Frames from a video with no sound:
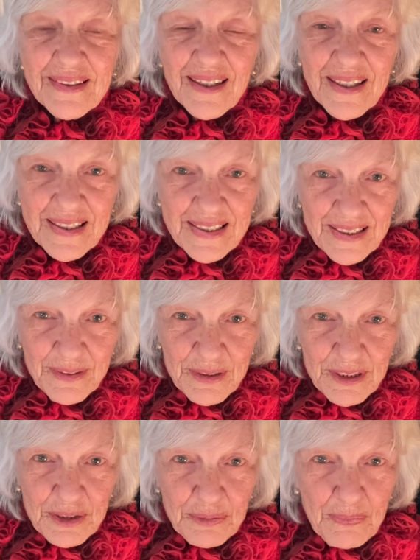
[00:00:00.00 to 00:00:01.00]
like he
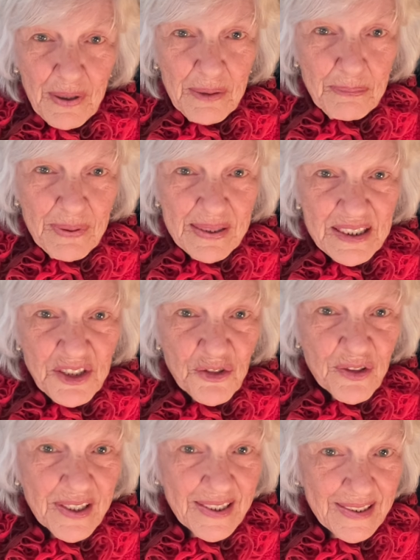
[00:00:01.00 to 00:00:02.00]
was my best
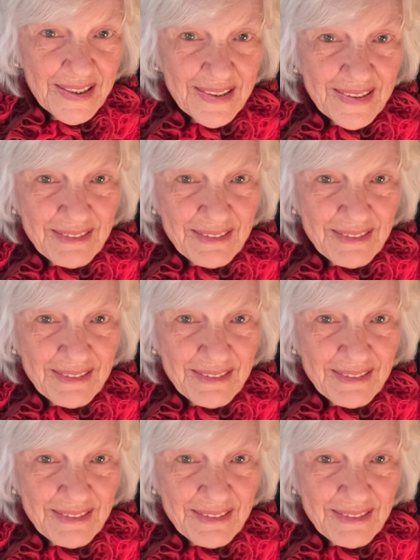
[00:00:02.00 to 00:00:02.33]
friend.